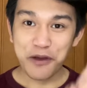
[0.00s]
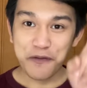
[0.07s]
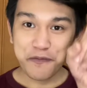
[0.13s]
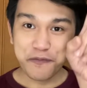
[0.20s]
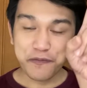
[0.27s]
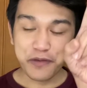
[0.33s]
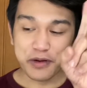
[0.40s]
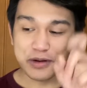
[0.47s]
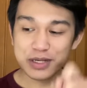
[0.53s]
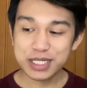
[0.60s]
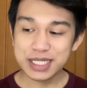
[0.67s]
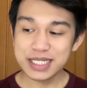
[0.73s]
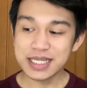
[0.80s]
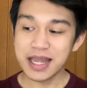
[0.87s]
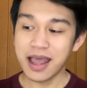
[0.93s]

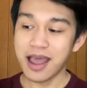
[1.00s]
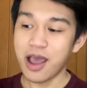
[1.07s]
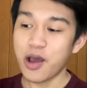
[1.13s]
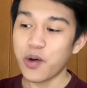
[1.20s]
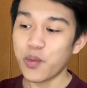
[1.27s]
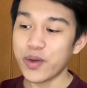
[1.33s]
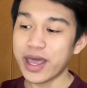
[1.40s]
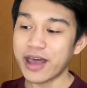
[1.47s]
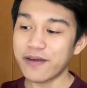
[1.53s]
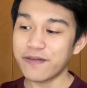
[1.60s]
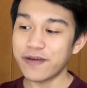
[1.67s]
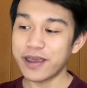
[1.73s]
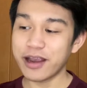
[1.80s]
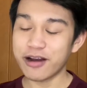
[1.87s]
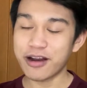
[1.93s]
First, we have
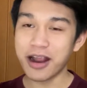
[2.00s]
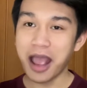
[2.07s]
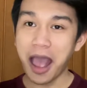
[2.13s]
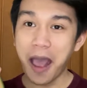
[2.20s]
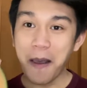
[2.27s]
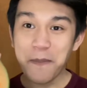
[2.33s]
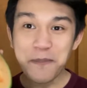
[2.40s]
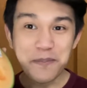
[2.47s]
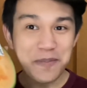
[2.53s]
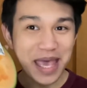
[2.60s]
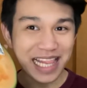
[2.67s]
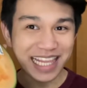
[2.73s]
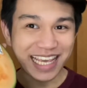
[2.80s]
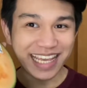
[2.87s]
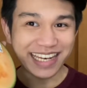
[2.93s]
here
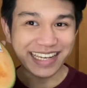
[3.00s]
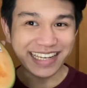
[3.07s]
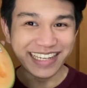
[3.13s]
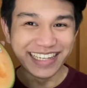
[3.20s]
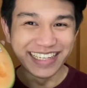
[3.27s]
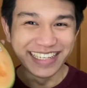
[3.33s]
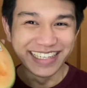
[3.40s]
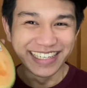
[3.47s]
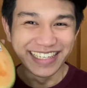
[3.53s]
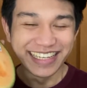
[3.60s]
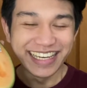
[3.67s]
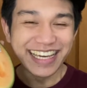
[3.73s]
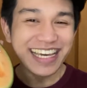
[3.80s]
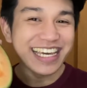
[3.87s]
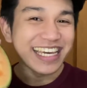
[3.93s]
melon.
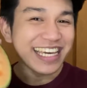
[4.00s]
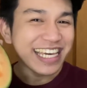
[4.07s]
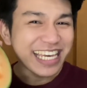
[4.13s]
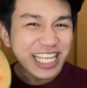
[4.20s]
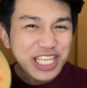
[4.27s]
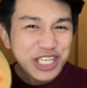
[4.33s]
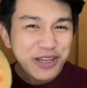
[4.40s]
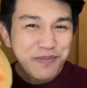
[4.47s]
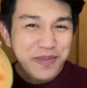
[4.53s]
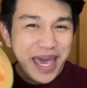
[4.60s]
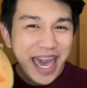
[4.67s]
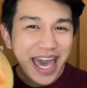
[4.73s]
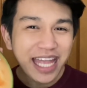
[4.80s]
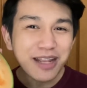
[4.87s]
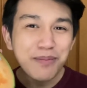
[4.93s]
In
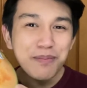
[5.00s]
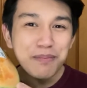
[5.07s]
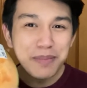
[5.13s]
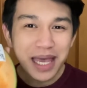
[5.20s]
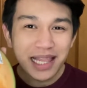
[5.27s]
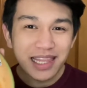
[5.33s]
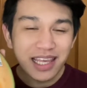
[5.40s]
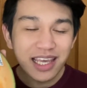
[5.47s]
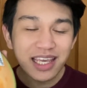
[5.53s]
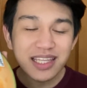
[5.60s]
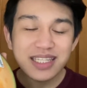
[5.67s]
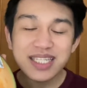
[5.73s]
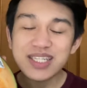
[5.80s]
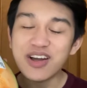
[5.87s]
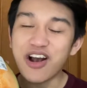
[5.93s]
Japan,
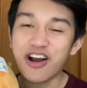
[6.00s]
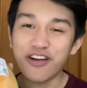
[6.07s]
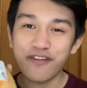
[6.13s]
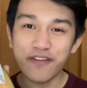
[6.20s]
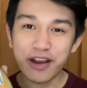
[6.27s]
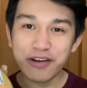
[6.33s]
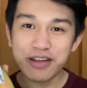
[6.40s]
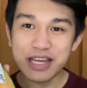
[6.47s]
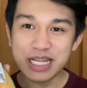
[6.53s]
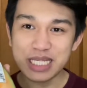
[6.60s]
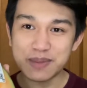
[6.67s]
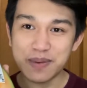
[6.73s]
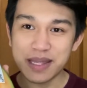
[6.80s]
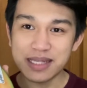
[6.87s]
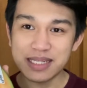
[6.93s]
melons are very
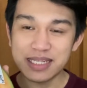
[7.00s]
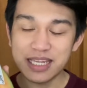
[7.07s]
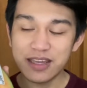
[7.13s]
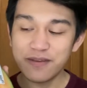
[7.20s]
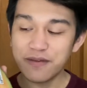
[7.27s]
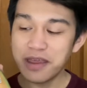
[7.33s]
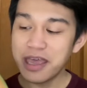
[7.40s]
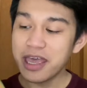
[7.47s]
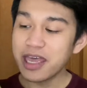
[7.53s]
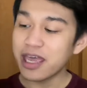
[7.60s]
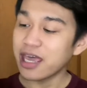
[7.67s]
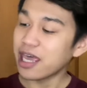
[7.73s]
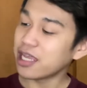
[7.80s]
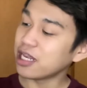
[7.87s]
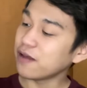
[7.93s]
expensive,
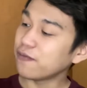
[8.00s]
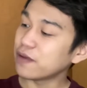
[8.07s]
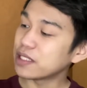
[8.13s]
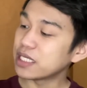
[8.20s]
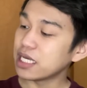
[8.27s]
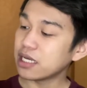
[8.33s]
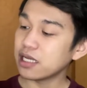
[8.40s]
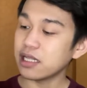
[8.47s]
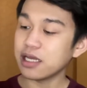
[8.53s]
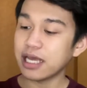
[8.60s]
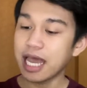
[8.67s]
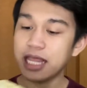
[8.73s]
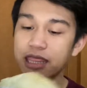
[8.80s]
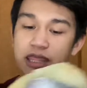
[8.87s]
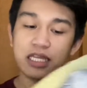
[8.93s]
and if you take a look
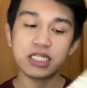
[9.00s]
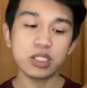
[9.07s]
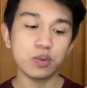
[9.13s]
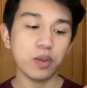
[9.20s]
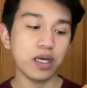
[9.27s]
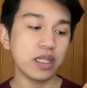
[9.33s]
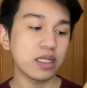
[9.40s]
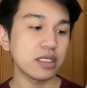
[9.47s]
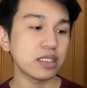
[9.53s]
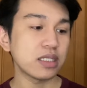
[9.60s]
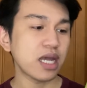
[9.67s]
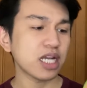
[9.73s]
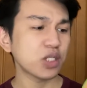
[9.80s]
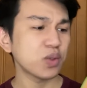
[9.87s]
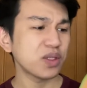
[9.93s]
at this one, this is
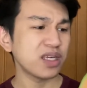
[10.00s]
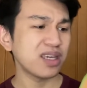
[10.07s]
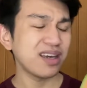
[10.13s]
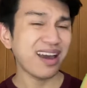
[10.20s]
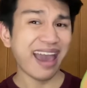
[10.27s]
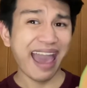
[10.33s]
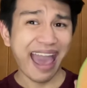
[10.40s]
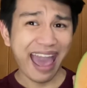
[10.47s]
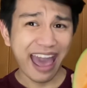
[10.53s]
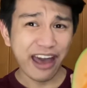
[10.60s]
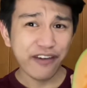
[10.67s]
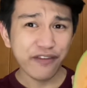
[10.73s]
actually half.